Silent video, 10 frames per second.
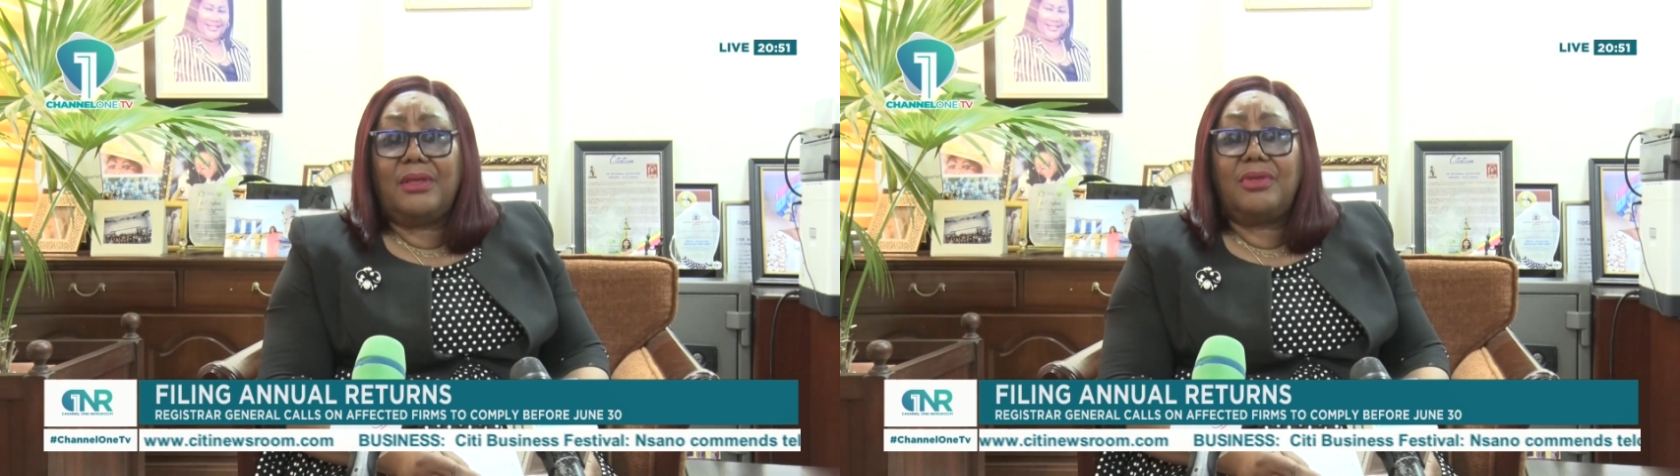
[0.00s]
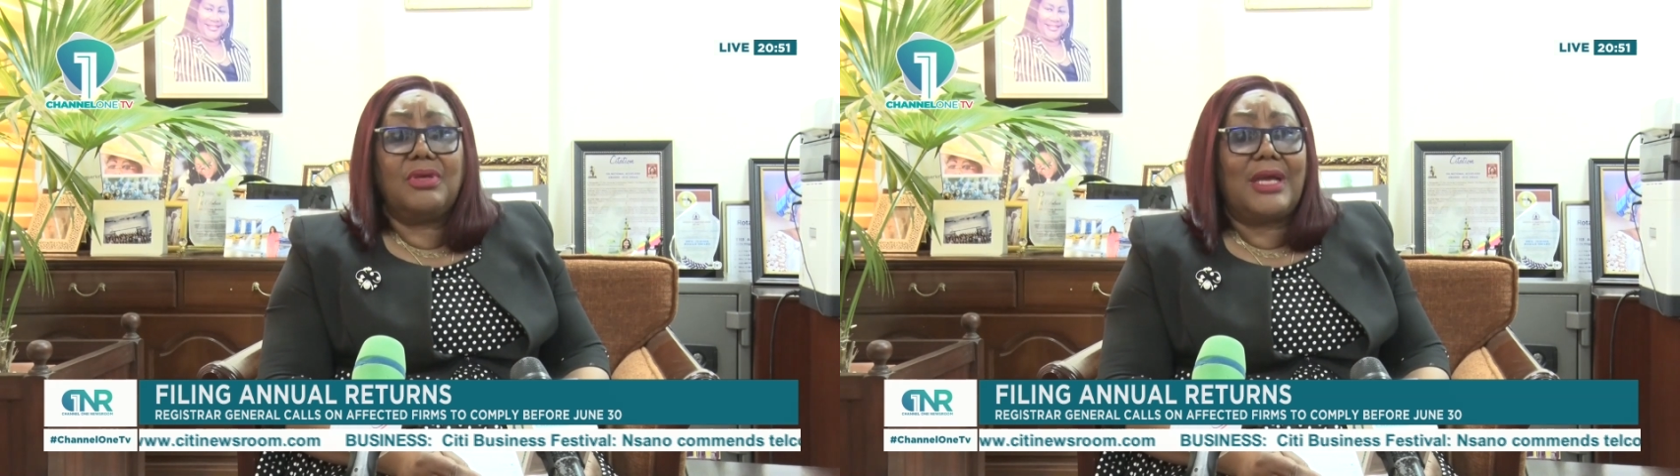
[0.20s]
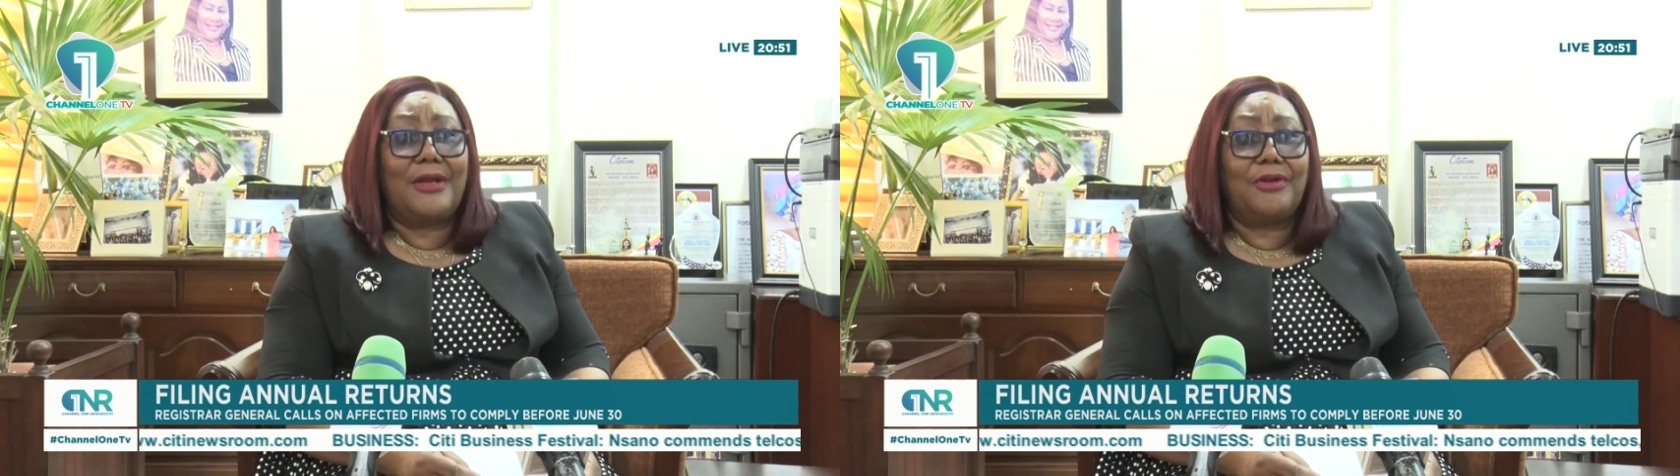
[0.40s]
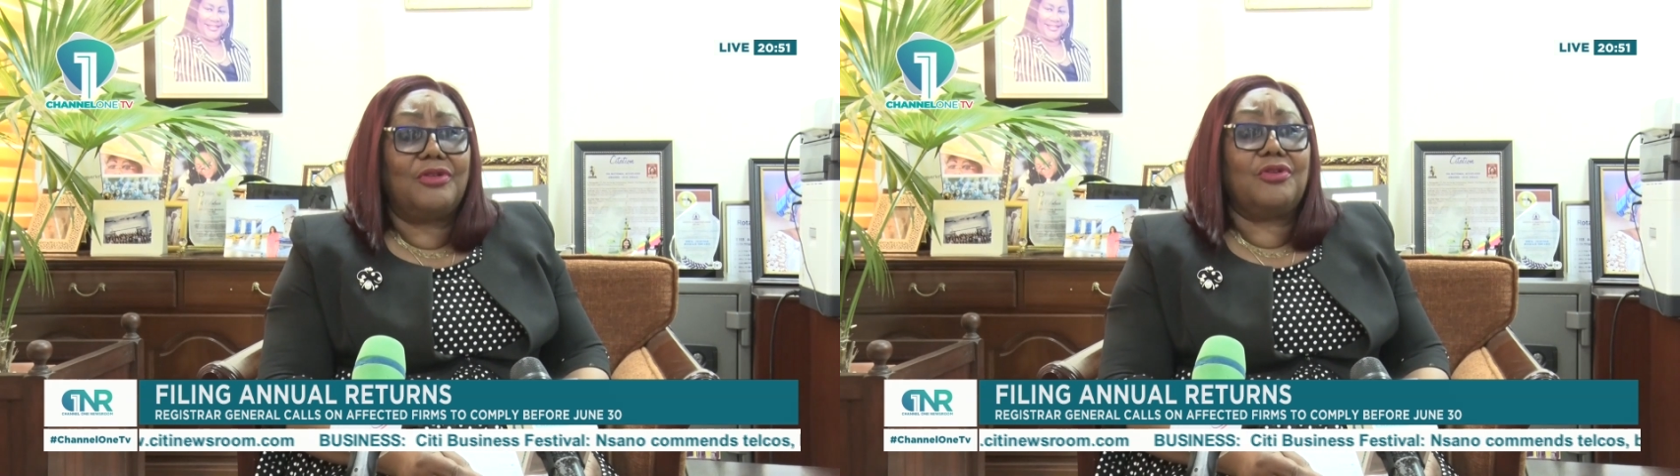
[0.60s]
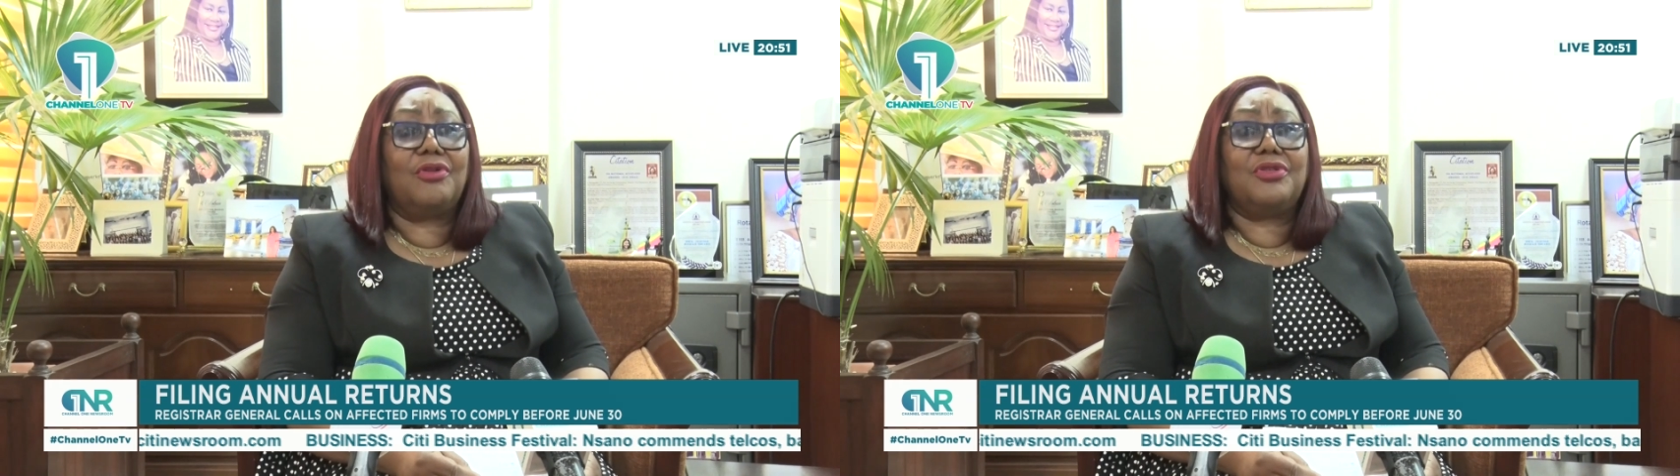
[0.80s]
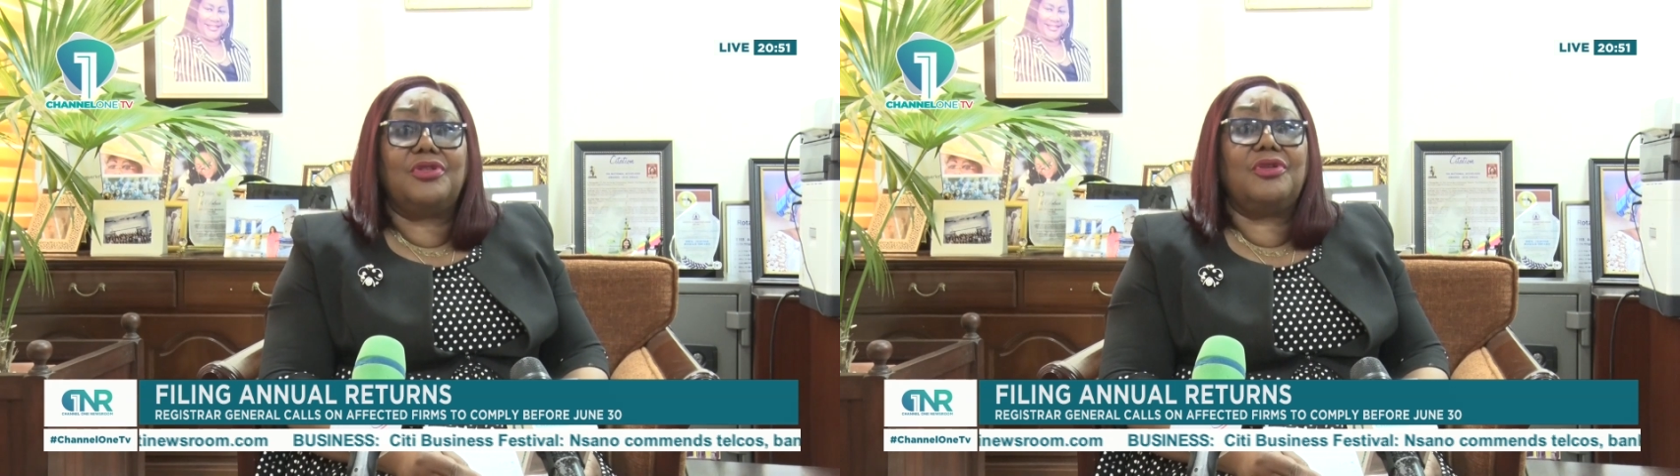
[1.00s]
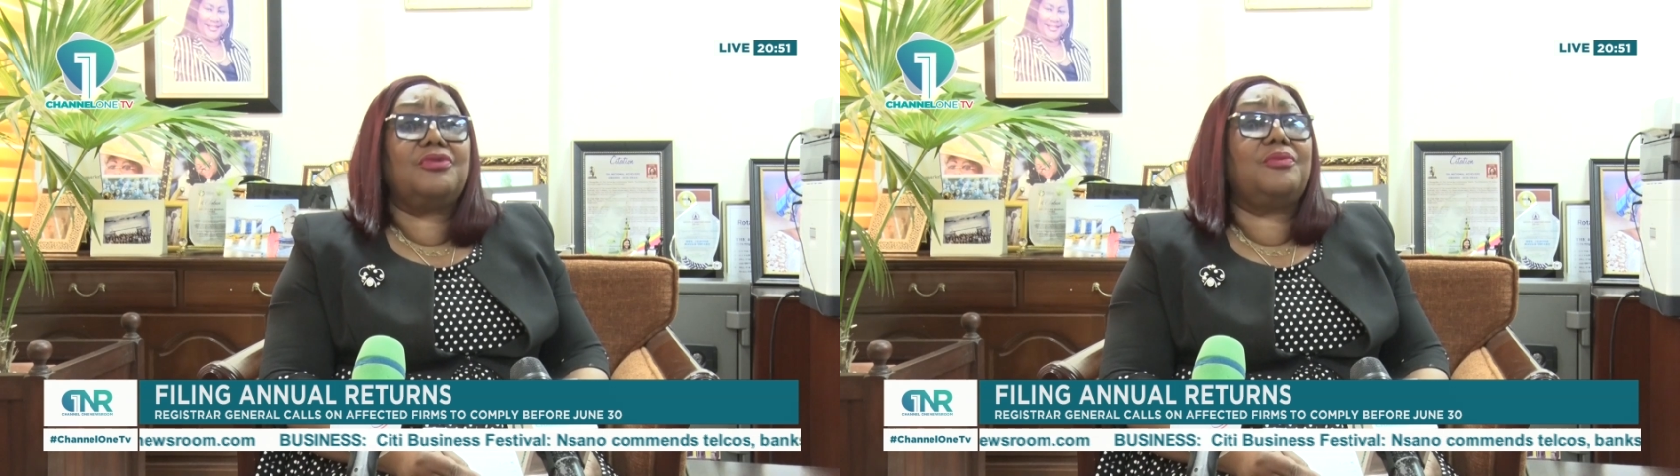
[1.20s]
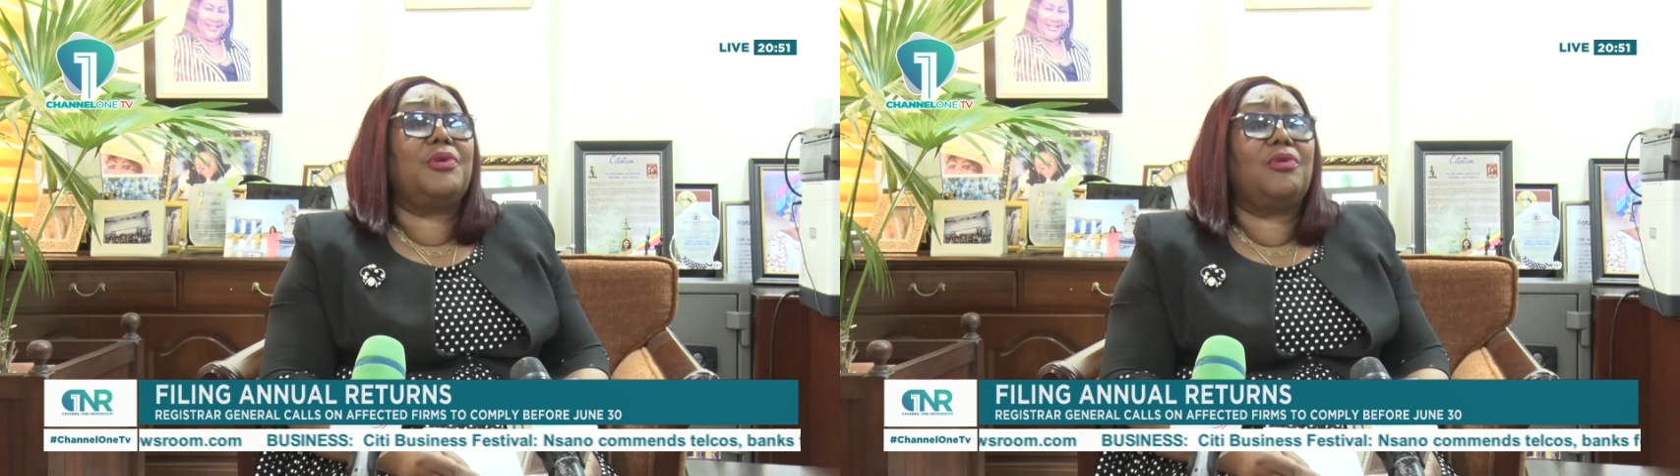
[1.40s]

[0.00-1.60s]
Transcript: You cannot continue to be